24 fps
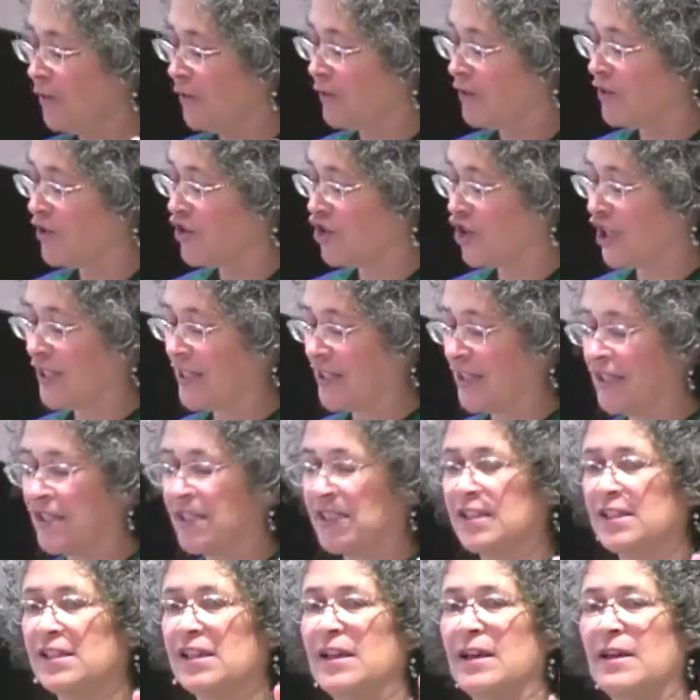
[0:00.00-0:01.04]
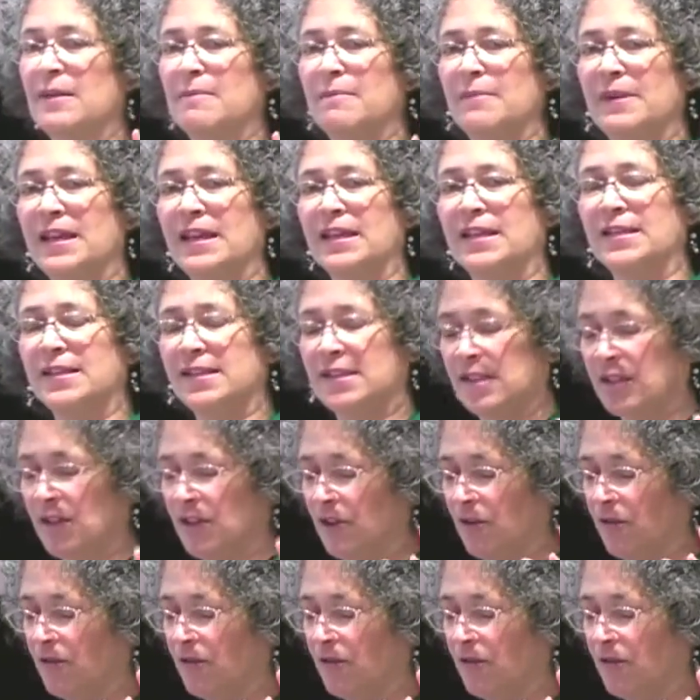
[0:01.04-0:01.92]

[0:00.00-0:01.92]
for justice, peace,